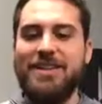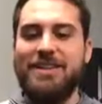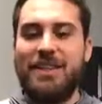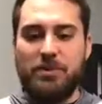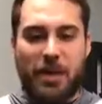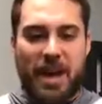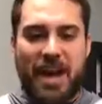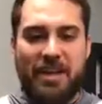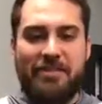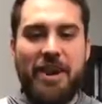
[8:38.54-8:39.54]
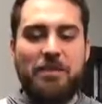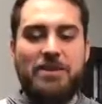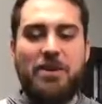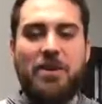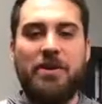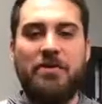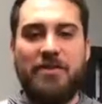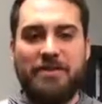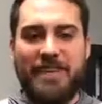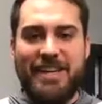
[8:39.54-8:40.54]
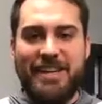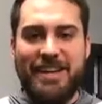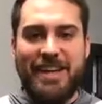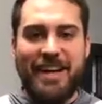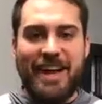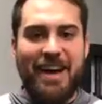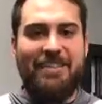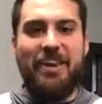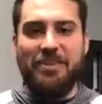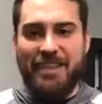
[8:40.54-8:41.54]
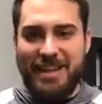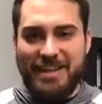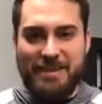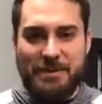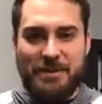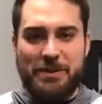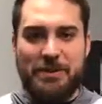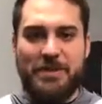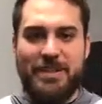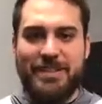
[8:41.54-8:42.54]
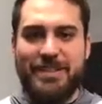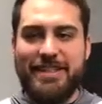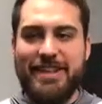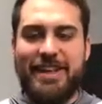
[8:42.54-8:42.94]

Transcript: So that's what I have for episode 15 of Healthy Kids Simple Solutions.